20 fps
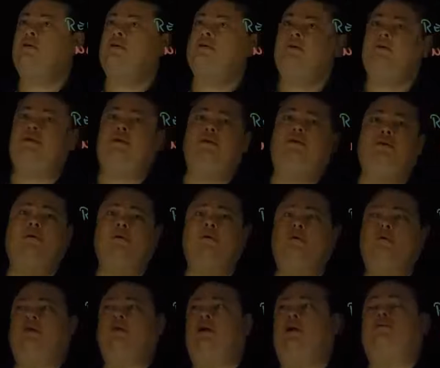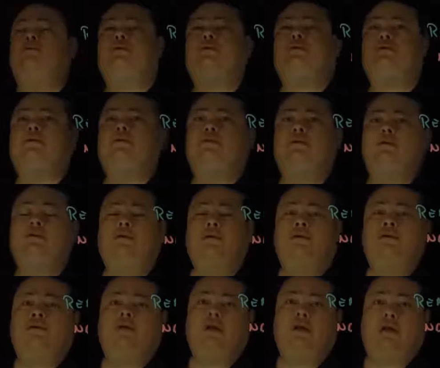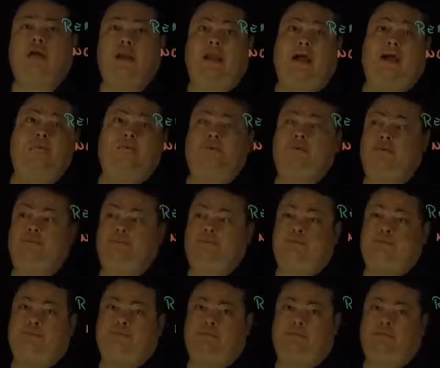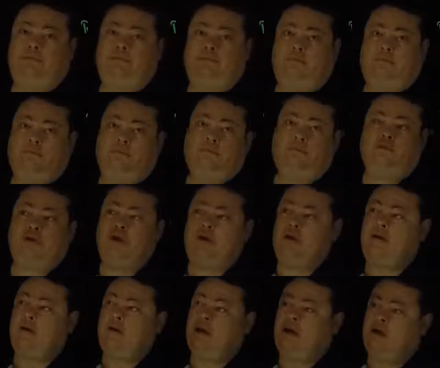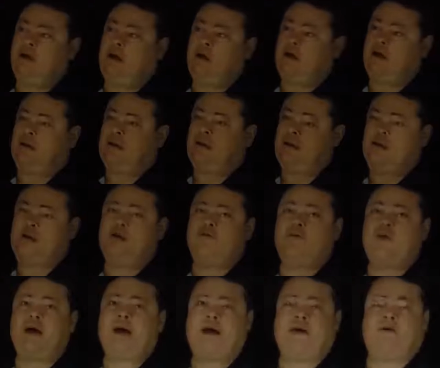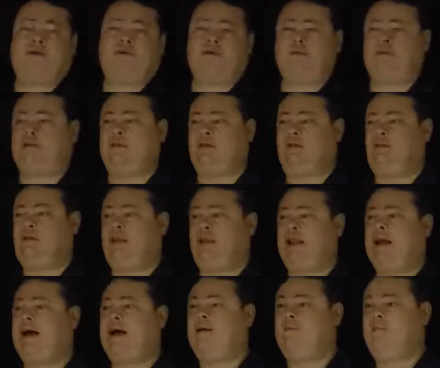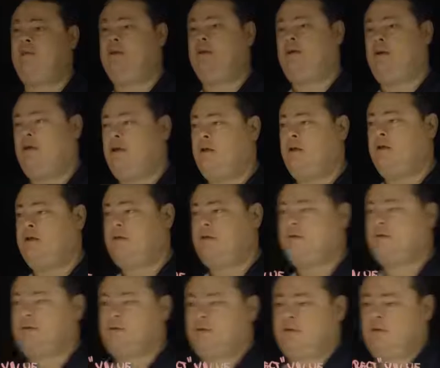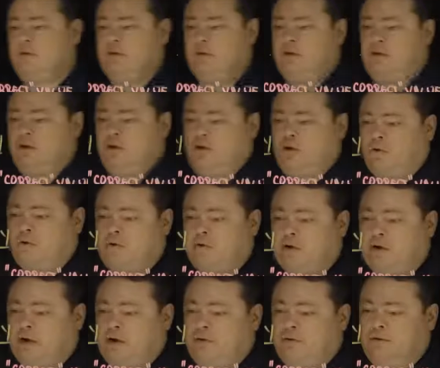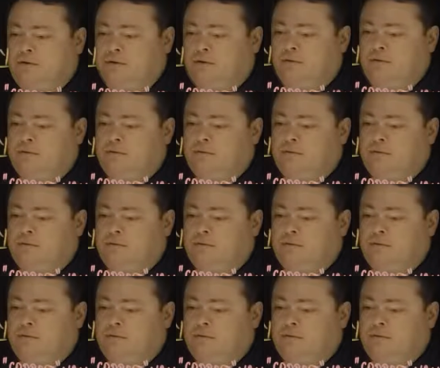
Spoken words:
similar results in a lab. Okay? And the idea of accuracy on a lab is your result